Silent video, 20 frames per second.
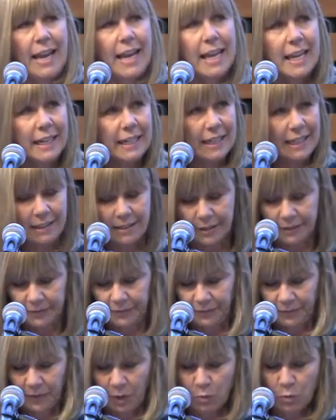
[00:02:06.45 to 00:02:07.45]
In it,
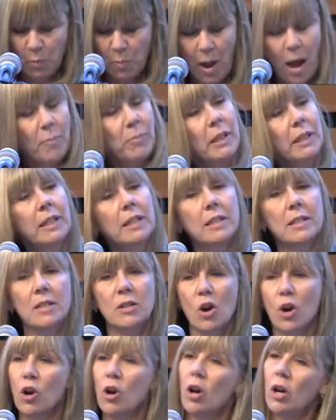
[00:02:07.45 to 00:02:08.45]

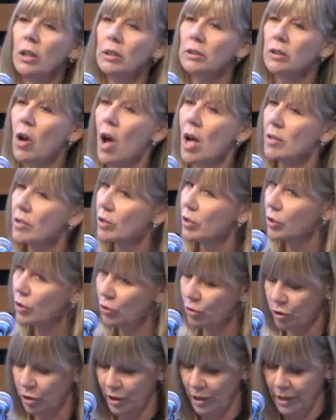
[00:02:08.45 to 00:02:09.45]
Republicans are called
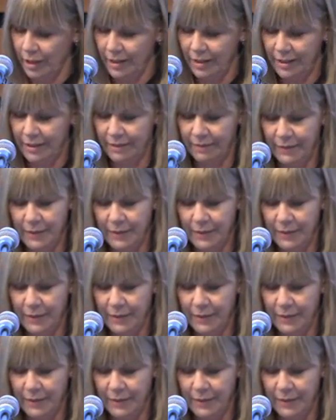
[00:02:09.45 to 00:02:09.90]
constitutionalists,